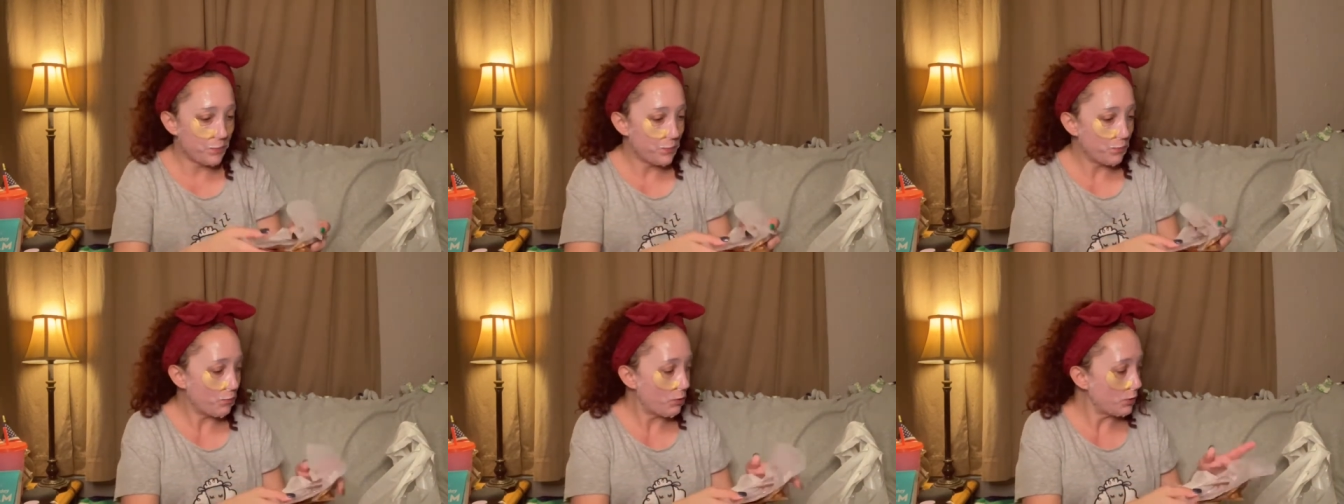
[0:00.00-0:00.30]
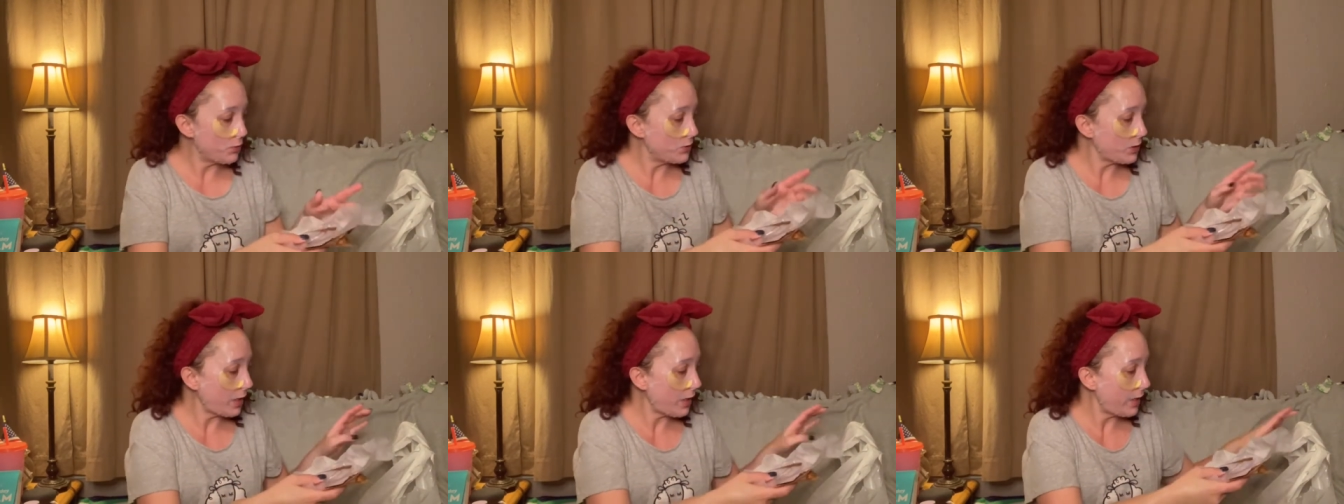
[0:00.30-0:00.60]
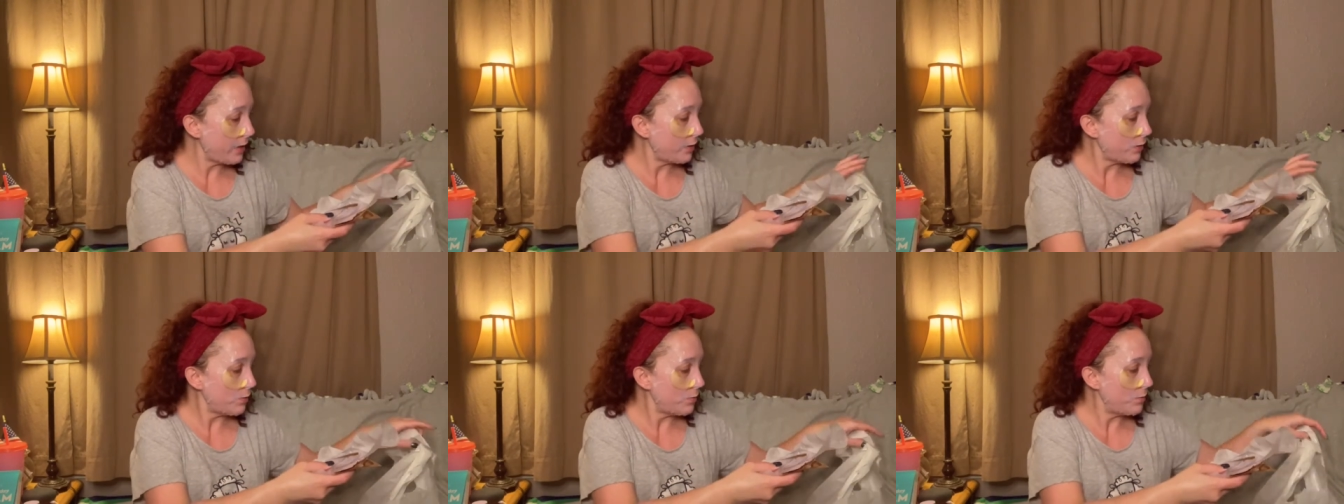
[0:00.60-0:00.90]

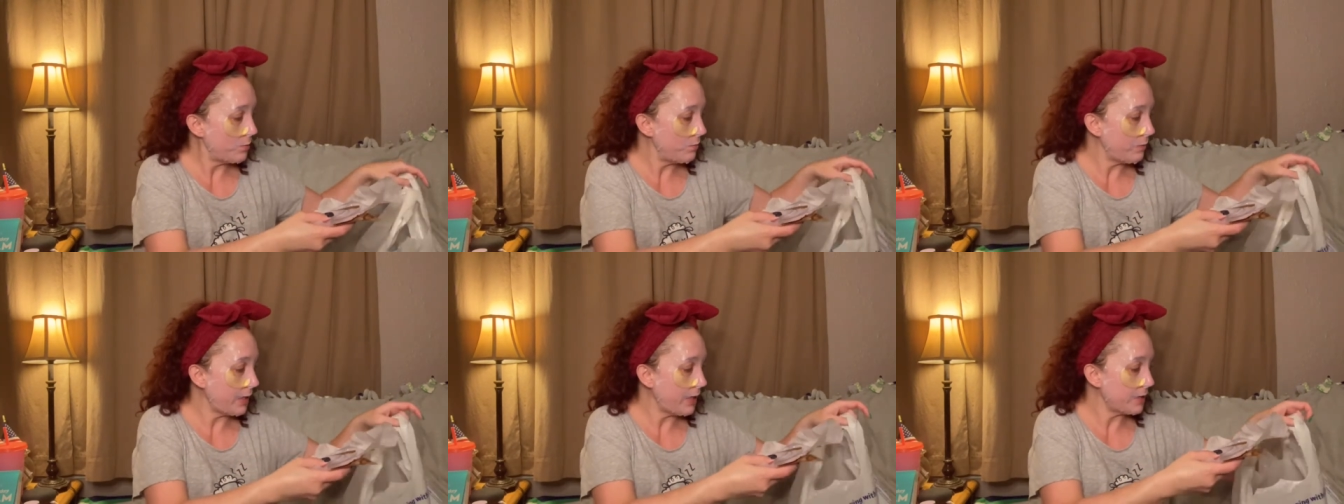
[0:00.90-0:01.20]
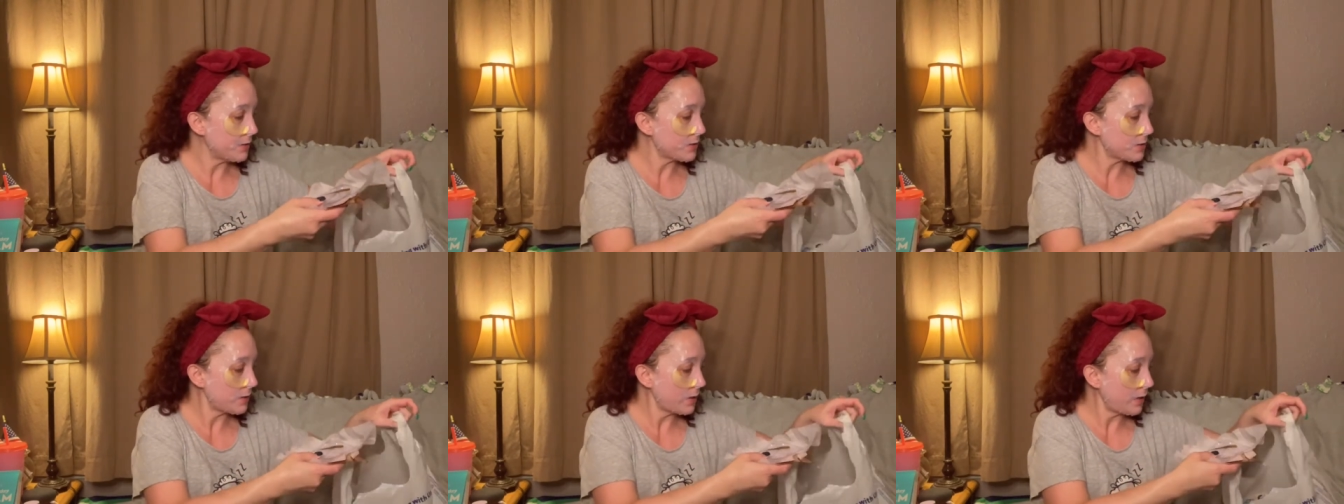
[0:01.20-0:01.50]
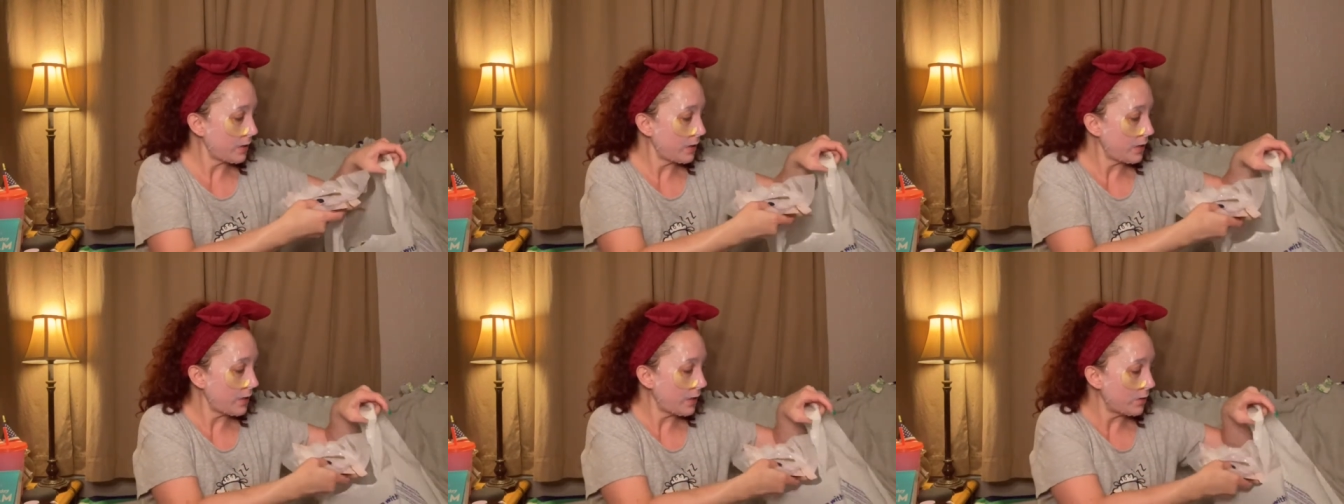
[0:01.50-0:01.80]
Rodial mask that
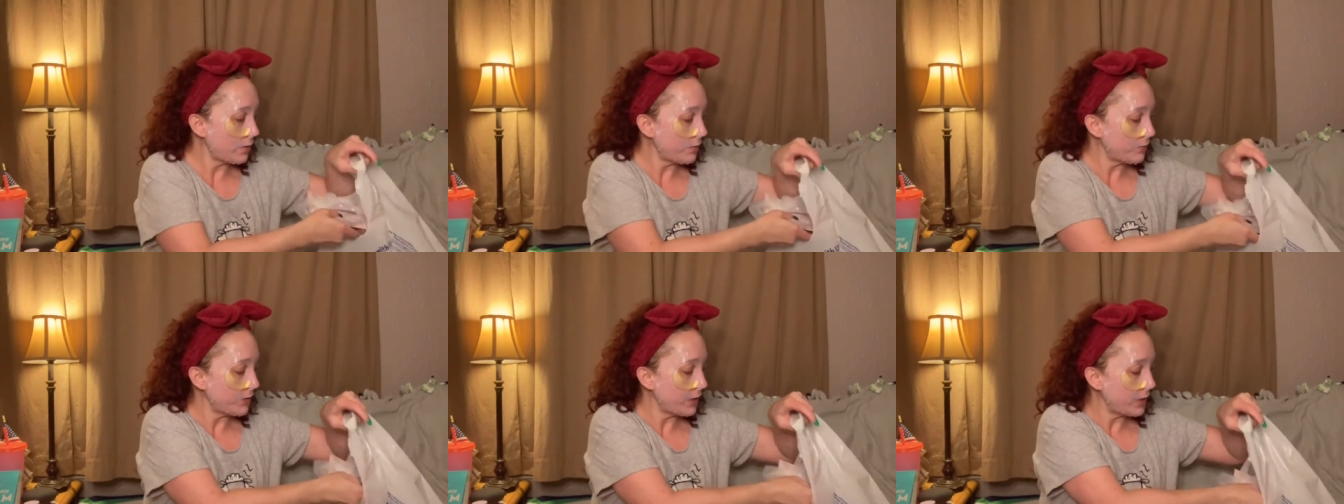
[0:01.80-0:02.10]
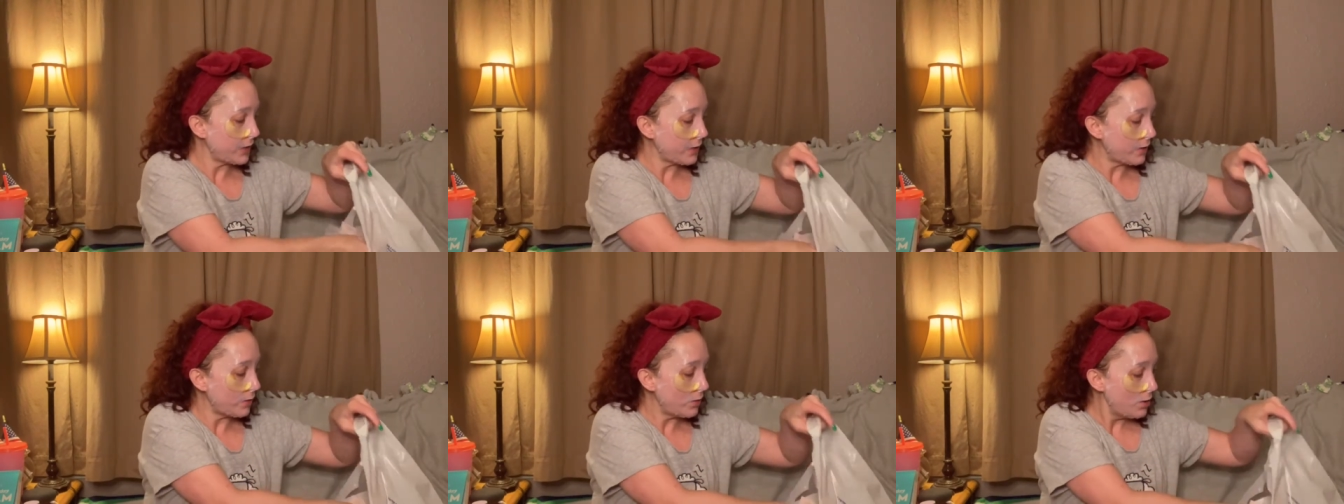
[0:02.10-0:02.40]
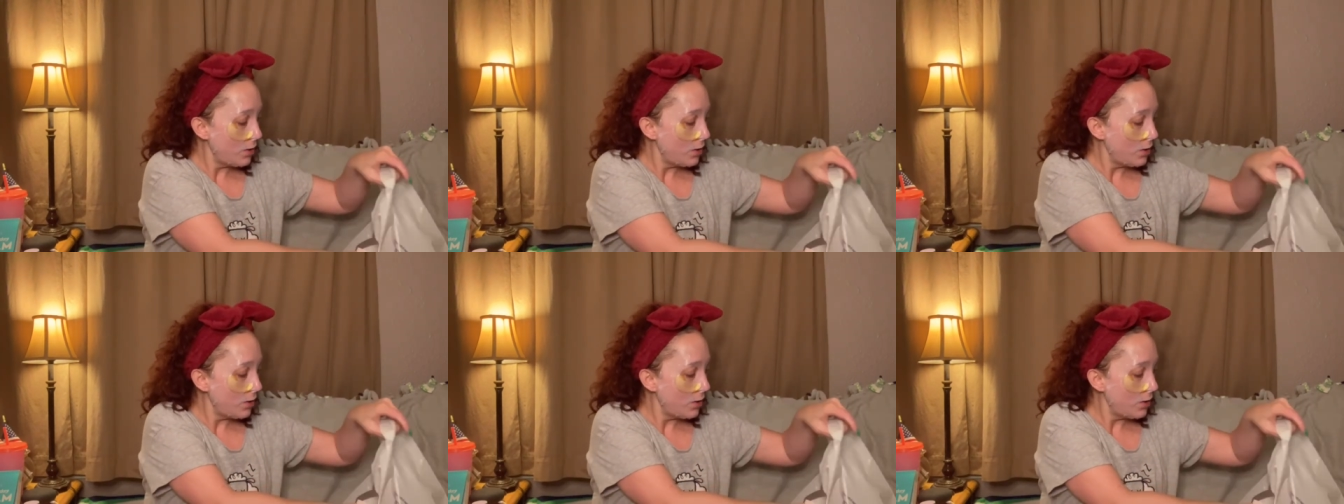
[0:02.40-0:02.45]
I got on right now.